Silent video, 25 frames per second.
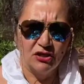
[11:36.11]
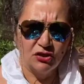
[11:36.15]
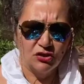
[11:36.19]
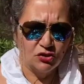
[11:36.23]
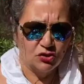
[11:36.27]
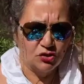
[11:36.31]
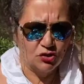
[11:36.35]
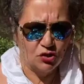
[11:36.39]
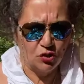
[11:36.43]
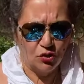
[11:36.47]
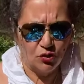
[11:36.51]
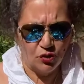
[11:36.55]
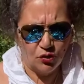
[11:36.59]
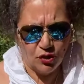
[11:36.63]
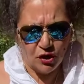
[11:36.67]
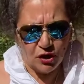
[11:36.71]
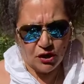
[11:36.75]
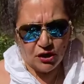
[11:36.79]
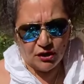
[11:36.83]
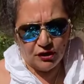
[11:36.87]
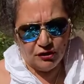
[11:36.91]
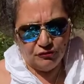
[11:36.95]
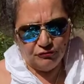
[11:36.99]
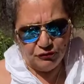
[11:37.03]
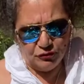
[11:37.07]
So
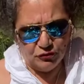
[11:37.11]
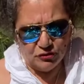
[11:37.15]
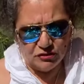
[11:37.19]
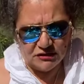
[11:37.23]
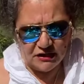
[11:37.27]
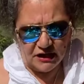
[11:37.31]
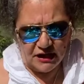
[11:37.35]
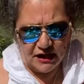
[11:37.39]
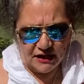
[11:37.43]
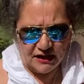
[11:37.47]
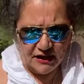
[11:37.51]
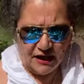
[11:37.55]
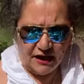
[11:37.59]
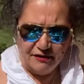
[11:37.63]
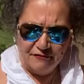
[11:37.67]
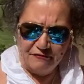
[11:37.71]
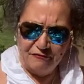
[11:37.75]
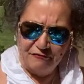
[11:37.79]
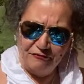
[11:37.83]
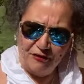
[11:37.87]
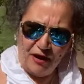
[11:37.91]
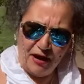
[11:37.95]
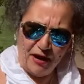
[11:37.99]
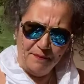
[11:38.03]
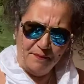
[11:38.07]
if you take like
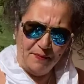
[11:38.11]
5